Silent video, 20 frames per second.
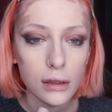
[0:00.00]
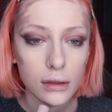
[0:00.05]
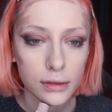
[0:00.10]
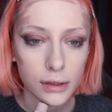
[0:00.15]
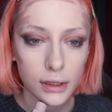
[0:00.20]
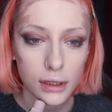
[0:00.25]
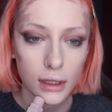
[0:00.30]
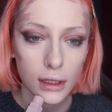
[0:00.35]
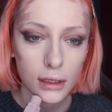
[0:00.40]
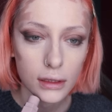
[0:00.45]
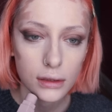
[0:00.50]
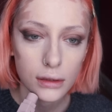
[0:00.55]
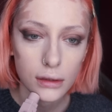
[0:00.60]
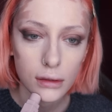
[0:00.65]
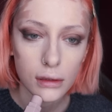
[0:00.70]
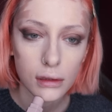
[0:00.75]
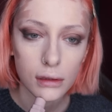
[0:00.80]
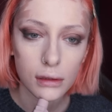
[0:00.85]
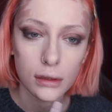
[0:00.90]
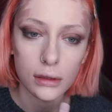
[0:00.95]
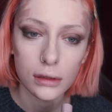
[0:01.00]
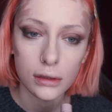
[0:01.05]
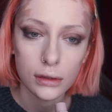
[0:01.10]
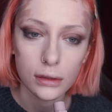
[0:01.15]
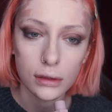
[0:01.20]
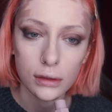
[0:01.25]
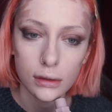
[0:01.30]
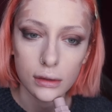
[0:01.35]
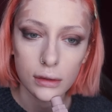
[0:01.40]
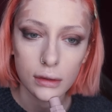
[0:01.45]
for this look,
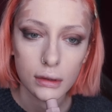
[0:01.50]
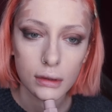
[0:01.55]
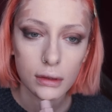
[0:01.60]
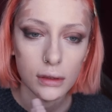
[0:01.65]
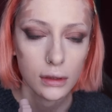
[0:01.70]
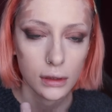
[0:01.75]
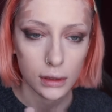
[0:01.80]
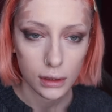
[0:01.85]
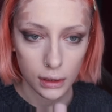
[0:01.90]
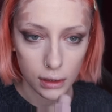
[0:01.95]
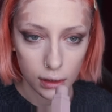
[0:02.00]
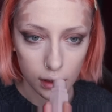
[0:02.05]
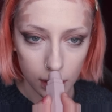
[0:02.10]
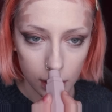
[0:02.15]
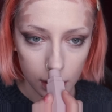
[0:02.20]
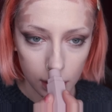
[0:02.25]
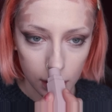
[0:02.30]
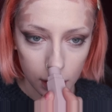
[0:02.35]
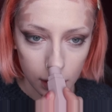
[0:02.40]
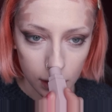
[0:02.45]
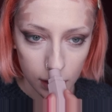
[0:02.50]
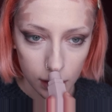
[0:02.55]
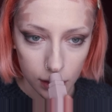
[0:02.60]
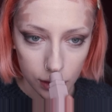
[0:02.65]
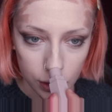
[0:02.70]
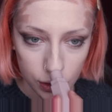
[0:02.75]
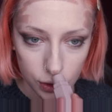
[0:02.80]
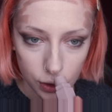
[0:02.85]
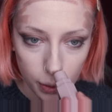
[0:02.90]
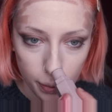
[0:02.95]
so
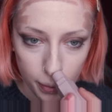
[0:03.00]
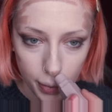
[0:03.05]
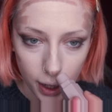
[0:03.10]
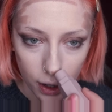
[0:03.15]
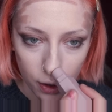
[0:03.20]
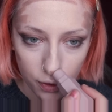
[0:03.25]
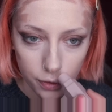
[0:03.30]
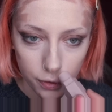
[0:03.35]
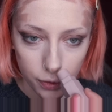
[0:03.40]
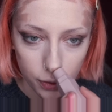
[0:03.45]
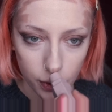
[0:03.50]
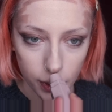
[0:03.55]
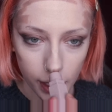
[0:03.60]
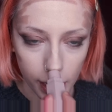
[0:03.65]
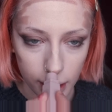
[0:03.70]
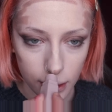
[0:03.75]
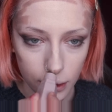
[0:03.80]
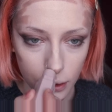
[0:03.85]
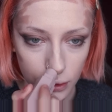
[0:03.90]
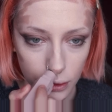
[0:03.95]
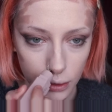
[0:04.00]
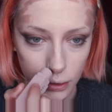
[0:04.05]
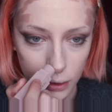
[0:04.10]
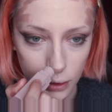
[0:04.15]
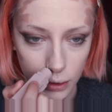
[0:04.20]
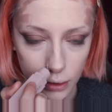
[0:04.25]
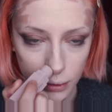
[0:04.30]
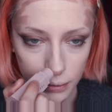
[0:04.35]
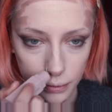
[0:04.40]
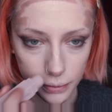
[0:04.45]
just do a bit of forehead
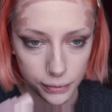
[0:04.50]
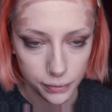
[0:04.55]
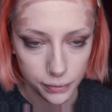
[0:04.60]
contour.